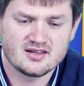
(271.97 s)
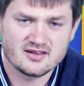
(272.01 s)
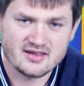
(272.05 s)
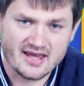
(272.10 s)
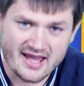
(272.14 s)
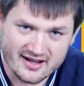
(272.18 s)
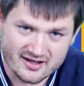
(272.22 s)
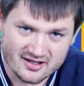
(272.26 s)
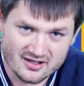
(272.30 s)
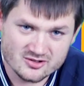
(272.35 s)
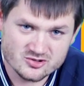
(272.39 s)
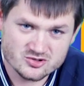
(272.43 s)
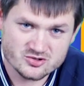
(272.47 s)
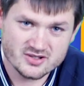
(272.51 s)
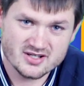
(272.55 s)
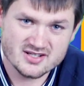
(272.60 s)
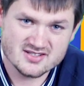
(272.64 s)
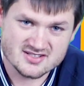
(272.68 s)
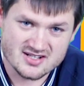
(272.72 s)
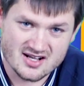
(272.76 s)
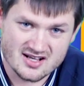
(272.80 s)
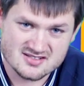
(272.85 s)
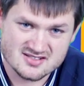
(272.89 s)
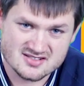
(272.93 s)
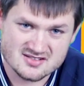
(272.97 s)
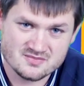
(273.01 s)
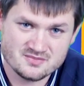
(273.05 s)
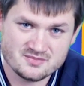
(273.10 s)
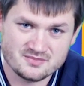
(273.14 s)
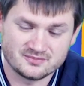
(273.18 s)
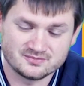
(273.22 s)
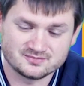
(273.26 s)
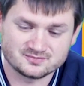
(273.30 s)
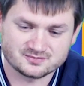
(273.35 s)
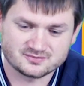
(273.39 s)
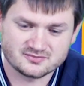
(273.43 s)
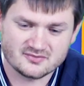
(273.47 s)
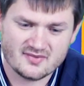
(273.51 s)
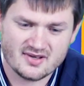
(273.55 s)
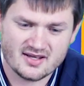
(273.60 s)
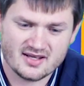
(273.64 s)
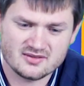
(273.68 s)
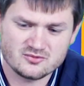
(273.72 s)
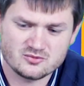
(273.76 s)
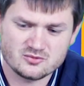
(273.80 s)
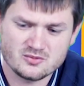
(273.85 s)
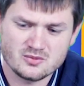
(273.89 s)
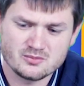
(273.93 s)
That country is awesome,
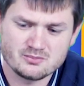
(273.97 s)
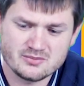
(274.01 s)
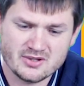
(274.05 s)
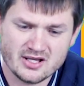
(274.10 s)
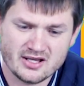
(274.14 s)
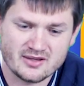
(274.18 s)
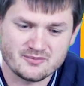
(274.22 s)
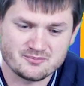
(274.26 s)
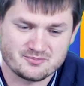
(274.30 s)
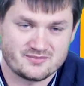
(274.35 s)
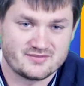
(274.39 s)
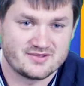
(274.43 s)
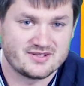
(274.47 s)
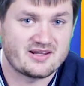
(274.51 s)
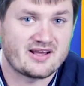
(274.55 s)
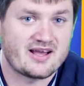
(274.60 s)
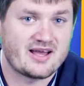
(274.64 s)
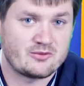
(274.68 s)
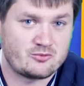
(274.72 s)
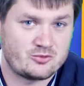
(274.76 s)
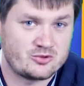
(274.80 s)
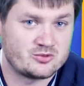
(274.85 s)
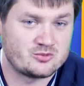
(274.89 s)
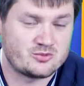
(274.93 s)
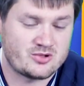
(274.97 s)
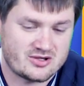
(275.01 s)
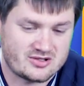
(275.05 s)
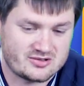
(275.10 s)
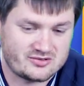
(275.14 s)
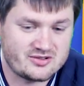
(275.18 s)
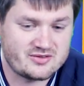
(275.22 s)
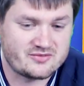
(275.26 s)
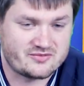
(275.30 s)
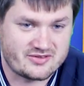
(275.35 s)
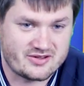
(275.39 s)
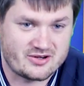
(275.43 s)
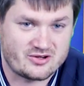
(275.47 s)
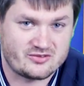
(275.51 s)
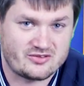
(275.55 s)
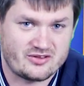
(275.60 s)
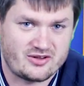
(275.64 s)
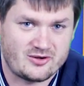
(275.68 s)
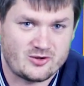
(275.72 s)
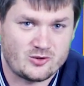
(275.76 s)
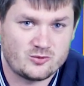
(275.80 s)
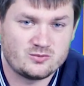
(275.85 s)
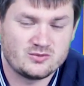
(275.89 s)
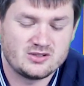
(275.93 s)
but I wouldn't want to live there
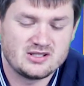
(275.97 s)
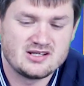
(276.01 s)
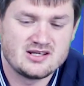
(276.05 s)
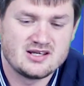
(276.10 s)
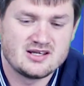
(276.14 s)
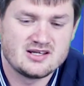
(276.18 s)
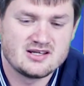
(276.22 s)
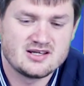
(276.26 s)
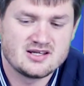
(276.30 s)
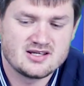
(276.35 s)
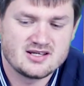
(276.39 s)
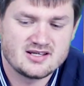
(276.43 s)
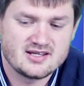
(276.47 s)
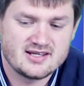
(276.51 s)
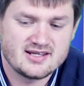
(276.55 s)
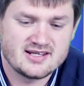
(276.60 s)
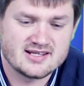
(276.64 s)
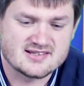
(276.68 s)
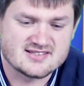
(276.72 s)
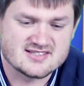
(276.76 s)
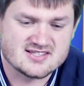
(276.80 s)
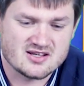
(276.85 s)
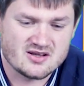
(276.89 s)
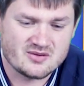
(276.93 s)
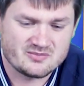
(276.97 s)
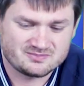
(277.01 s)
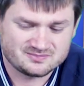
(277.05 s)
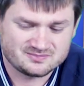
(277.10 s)
though. It